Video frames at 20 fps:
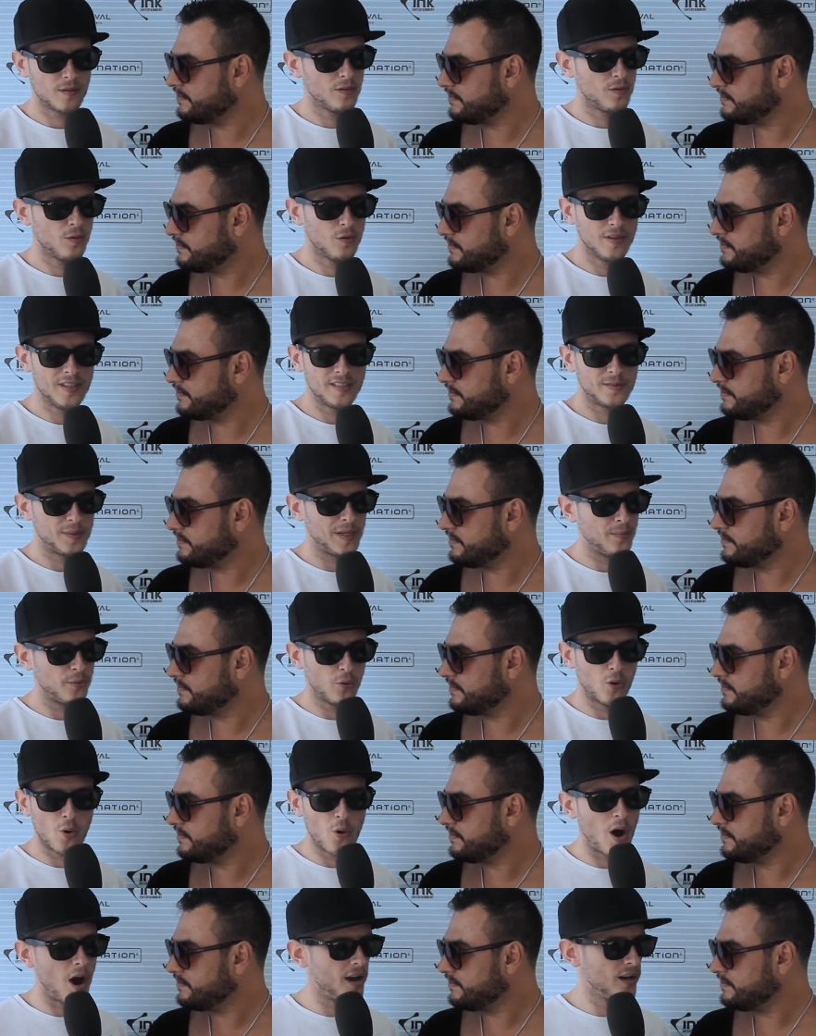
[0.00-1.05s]
Speaker 1: all these people
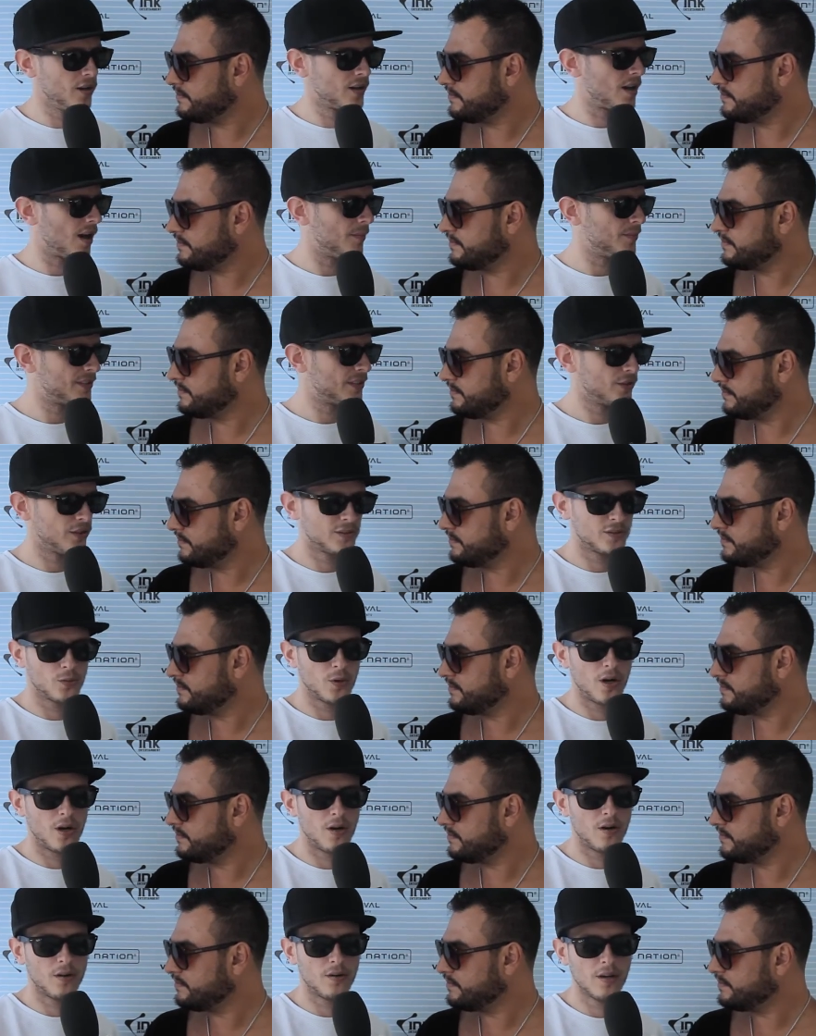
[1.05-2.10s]
who I look up to as
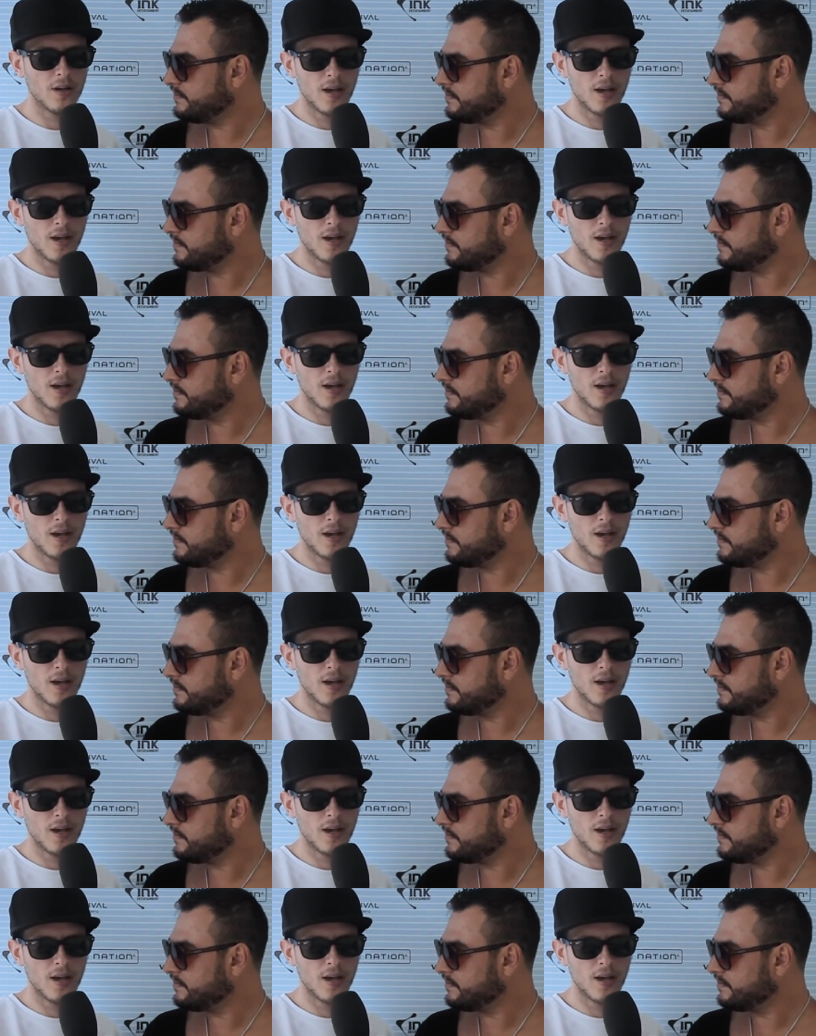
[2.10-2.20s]
well.